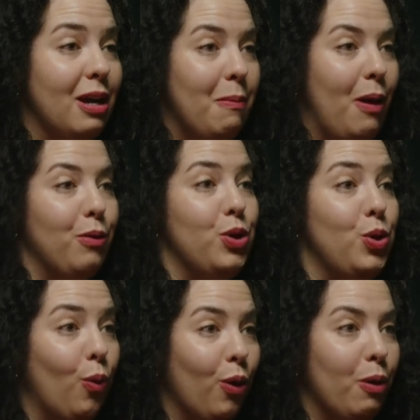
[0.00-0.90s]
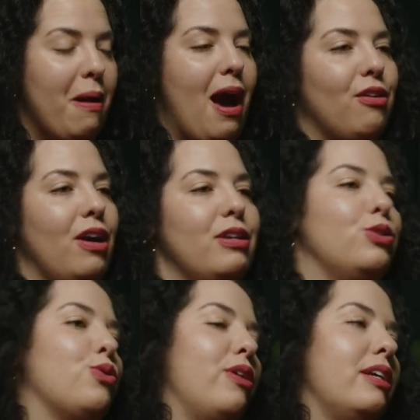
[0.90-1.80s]
about your background and
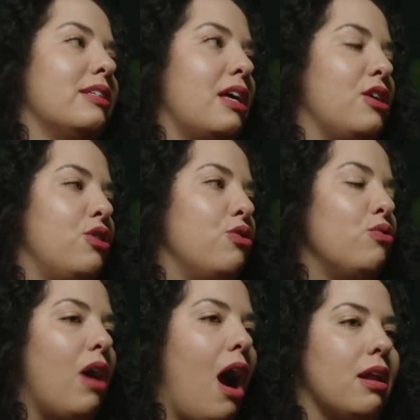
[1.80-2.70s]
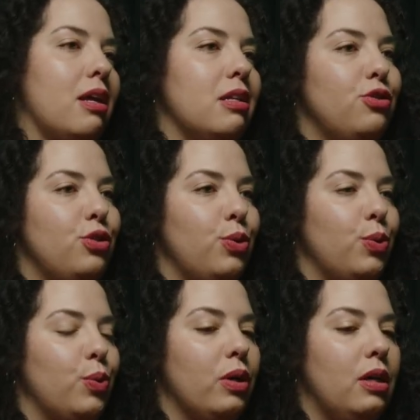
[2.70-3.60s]
story is that you got into